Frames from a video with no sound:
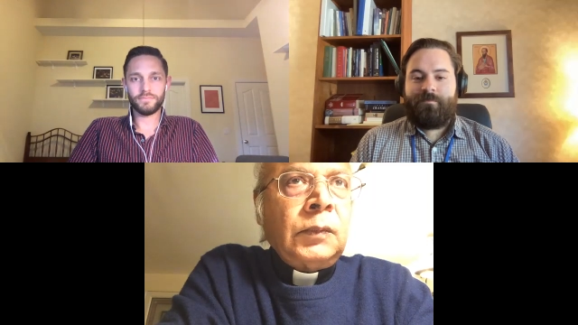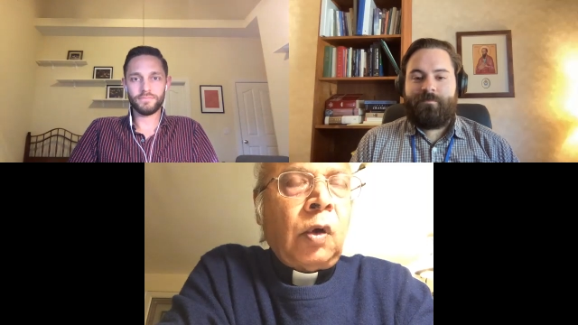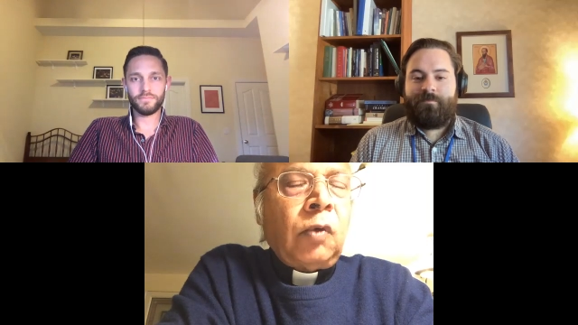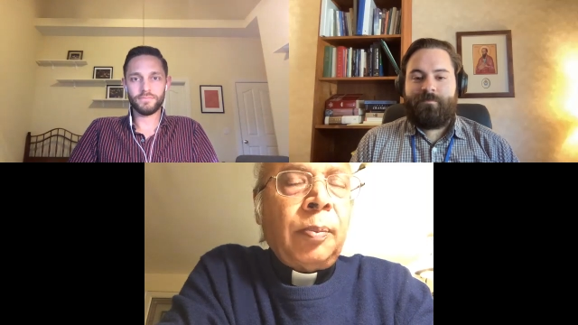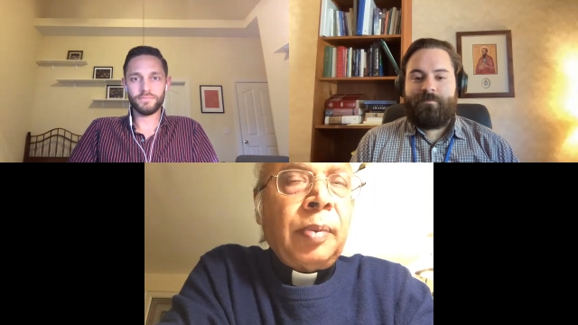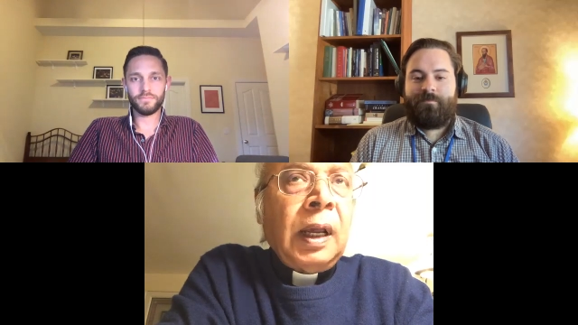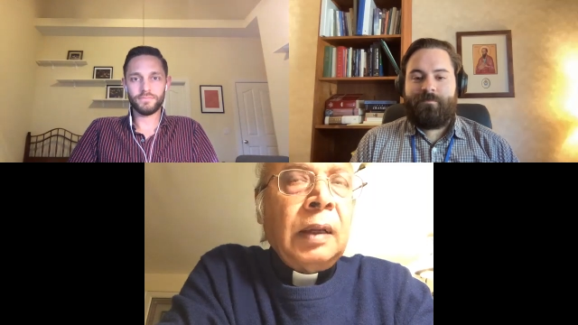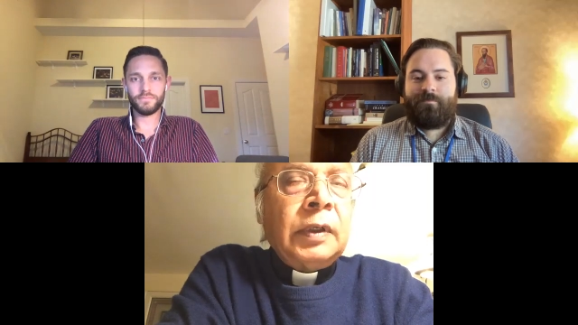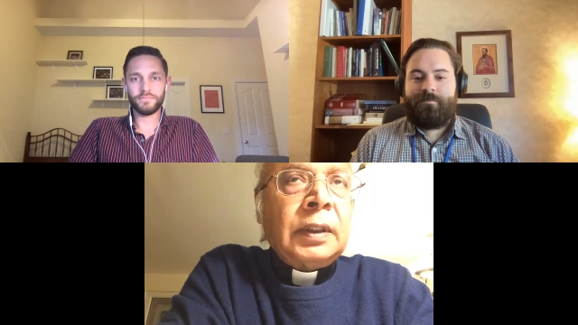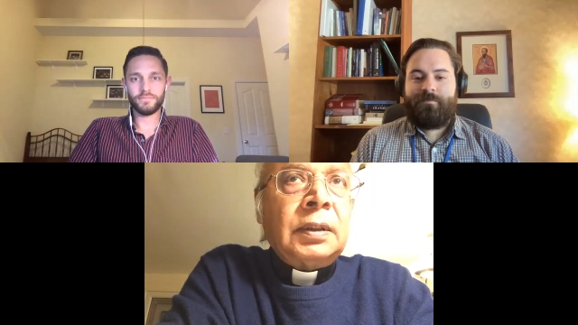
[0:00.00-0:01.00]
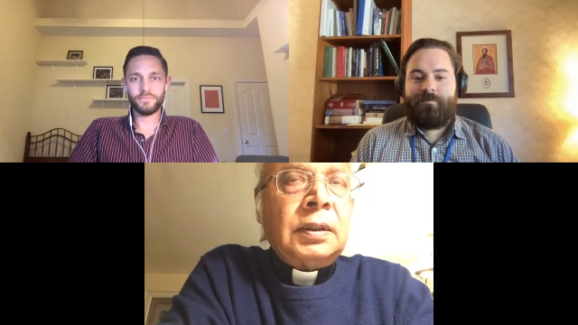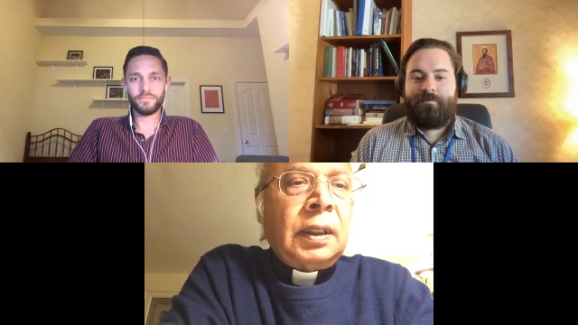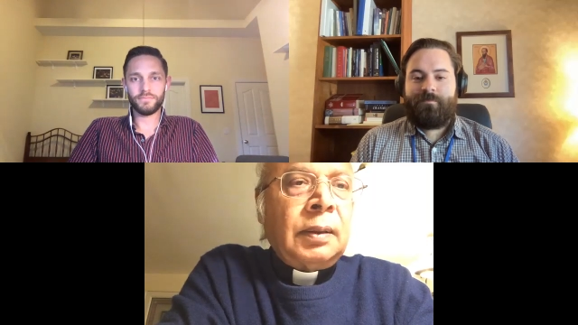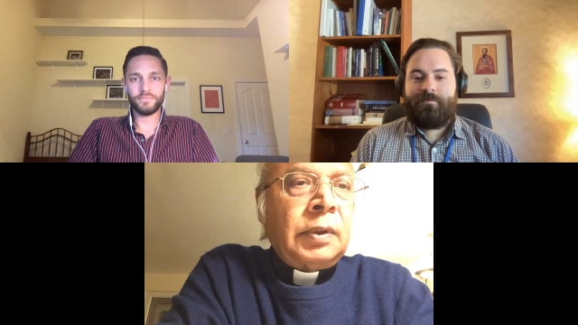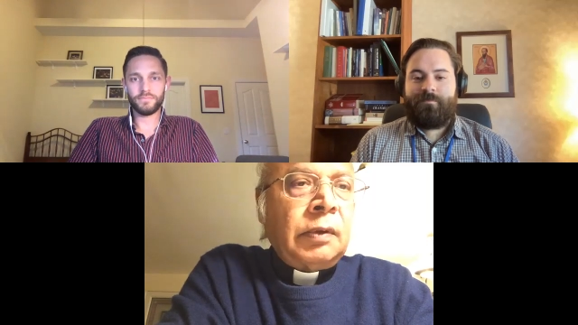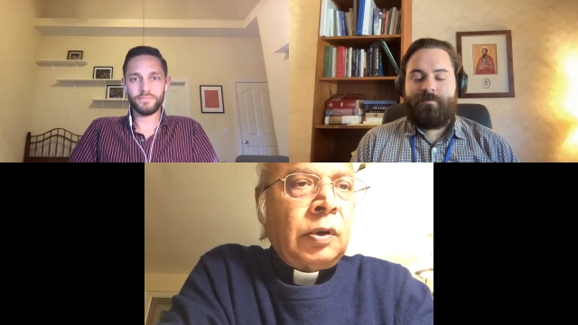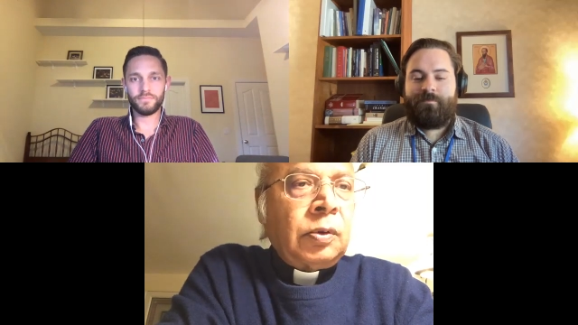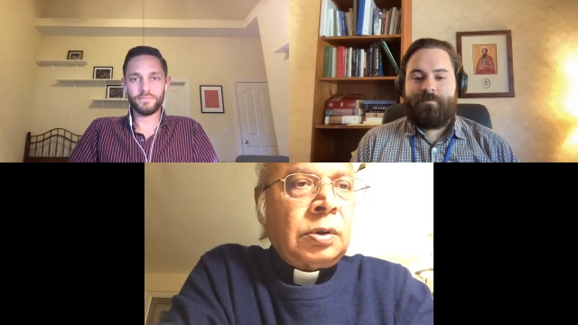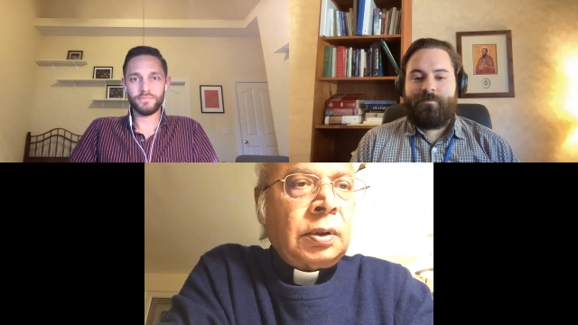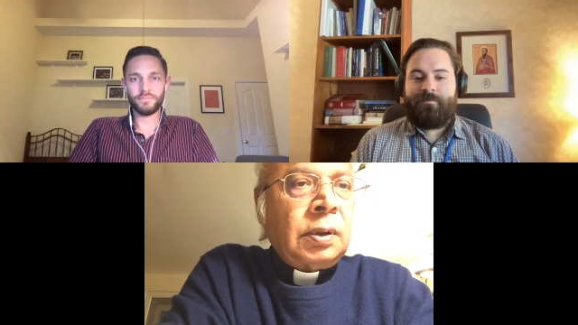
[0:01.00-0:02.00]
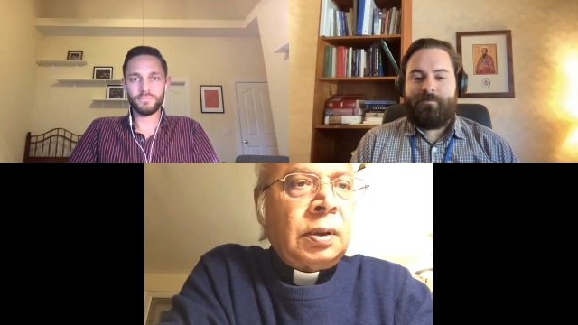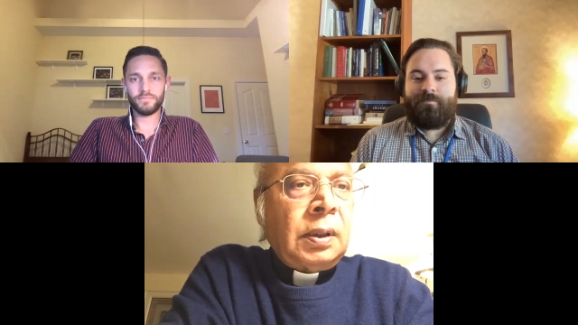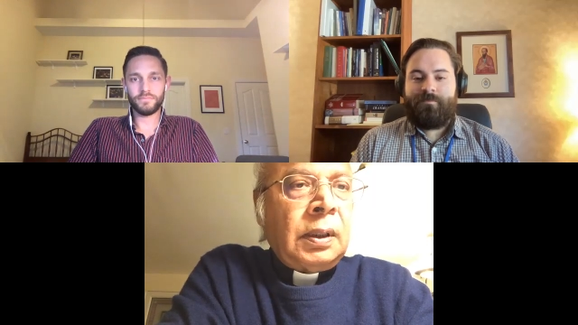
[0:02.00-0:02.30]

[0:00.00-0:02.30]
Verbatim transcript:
Speaker 1: of a private um, devotion.